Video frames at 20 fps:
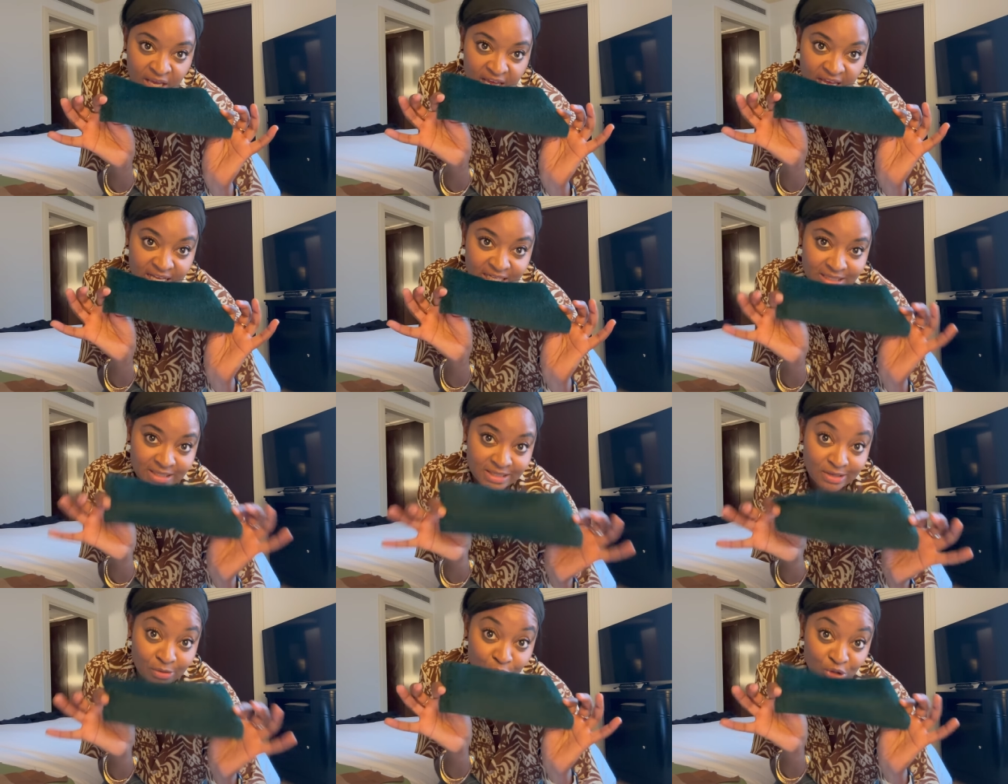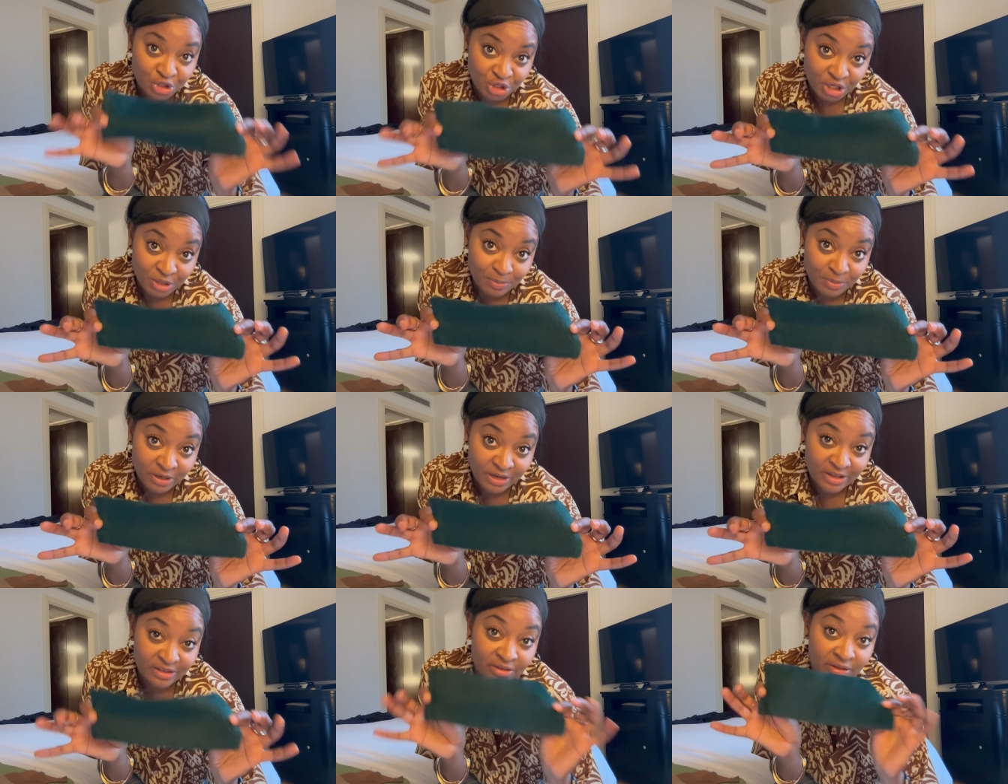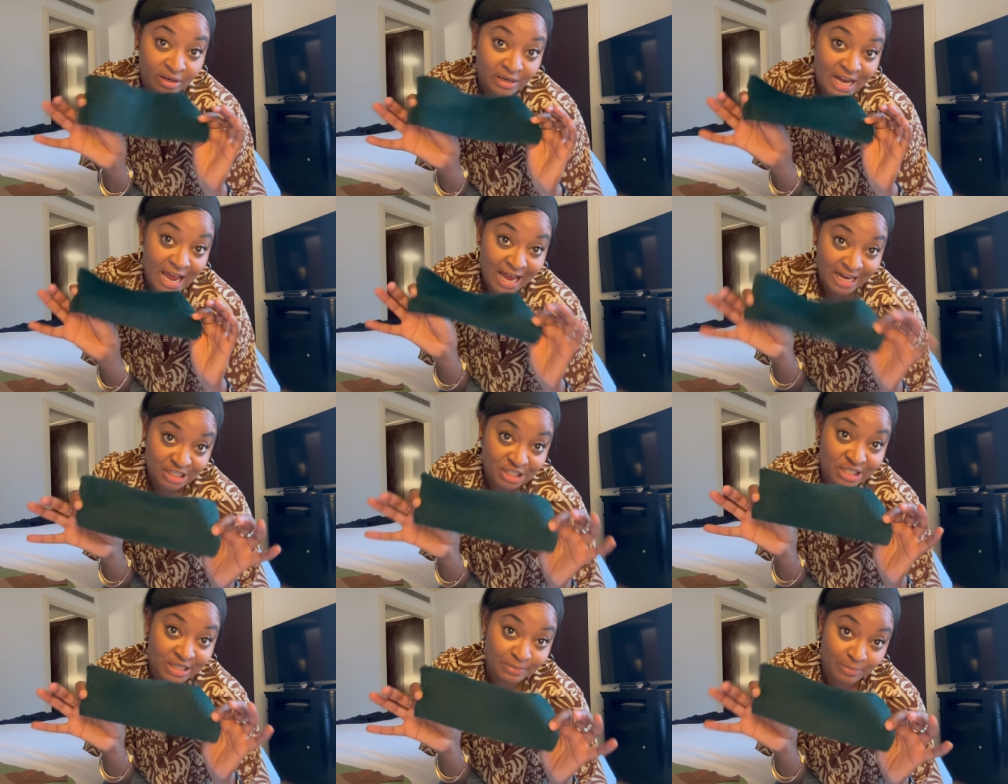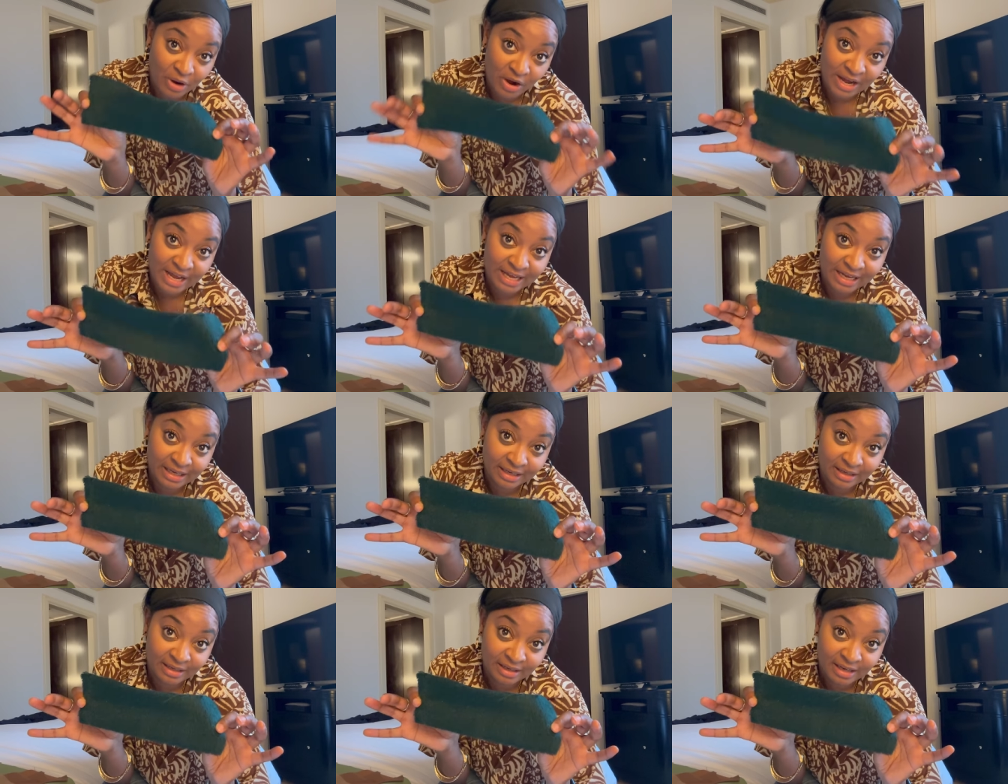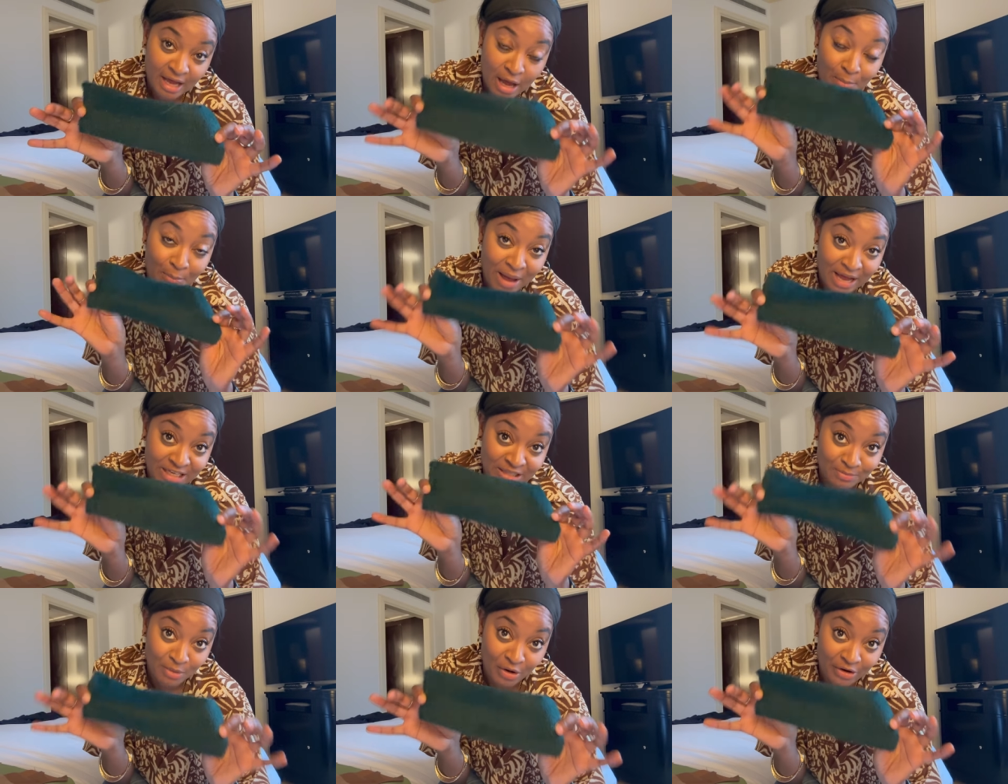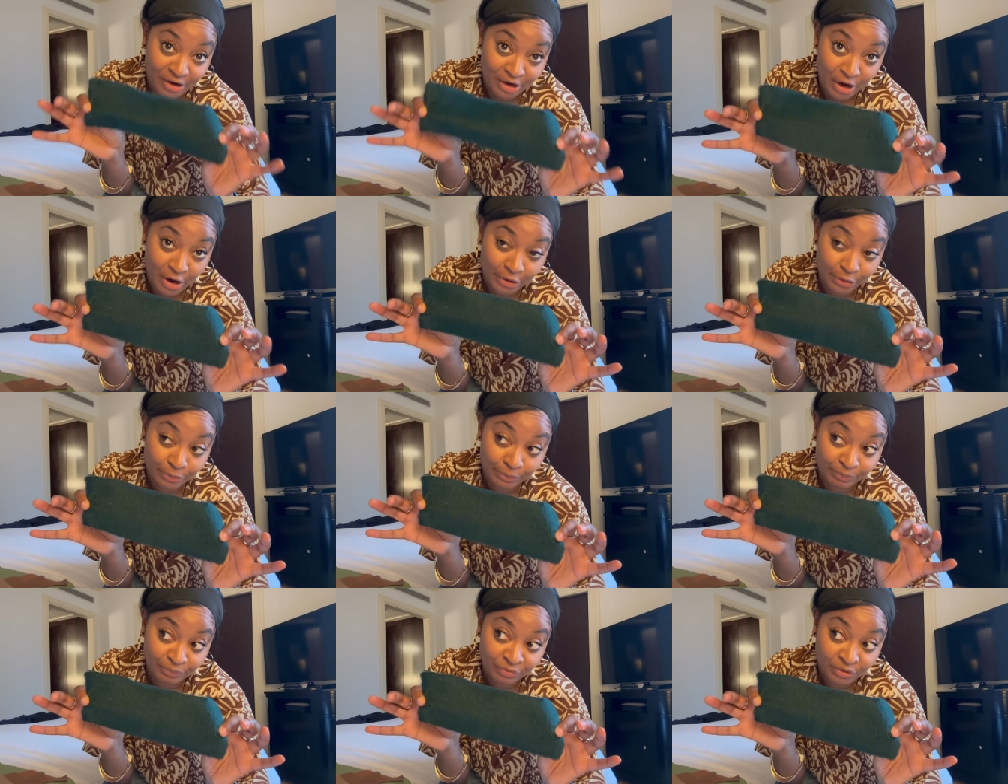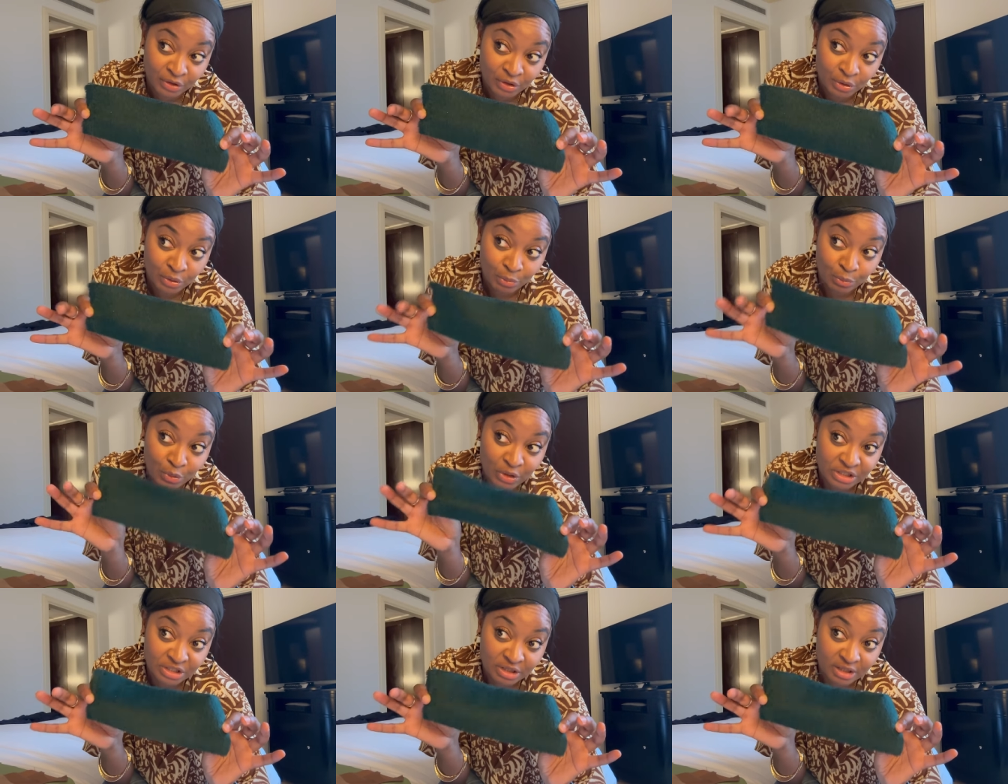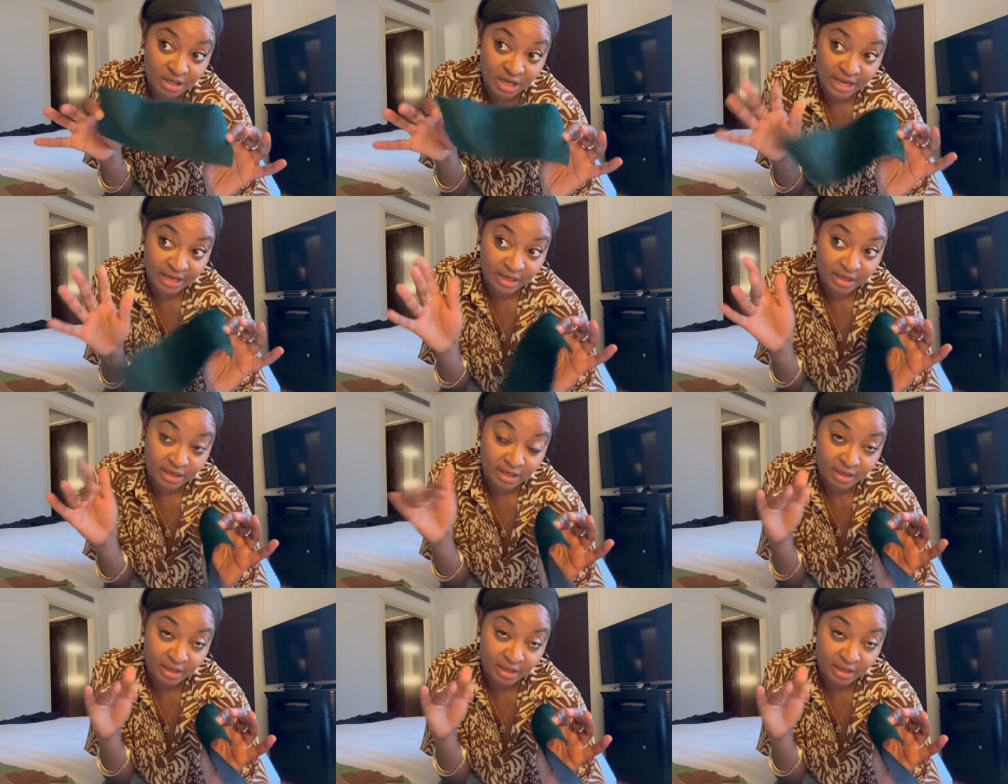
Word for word: it's still cheaper than actually buying a Max Mara coat, which are like